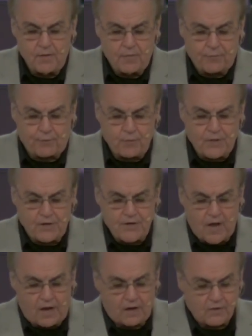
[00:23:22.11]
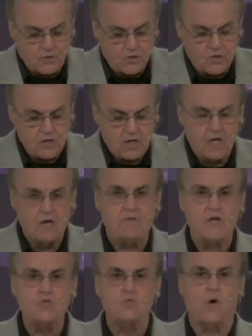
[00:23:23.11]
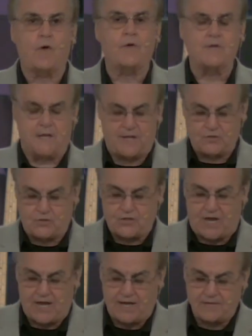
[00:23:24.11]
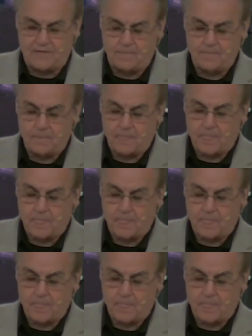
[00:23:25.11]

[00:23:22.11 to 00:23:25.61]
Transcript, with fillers: through the knowledge of his word inside.